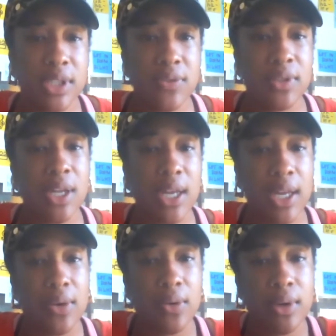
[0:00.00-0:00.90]
for that,
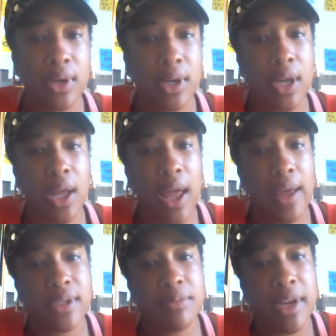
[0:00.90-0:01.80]
or have
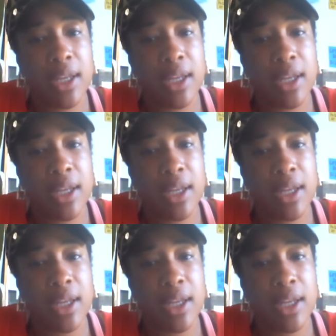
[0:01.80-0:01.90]
somebody?